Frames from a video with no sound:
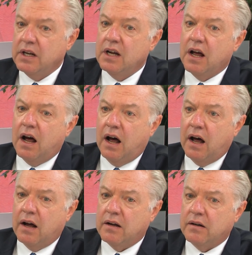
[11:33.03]

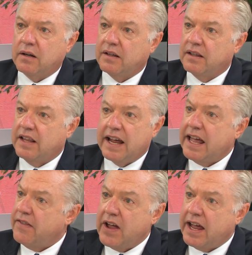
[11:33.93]
But you know what's
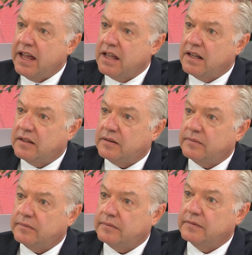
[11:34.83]
missing in China,
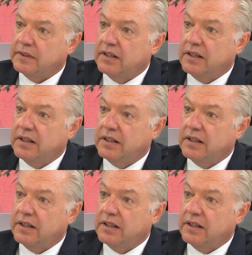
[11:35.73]
of course,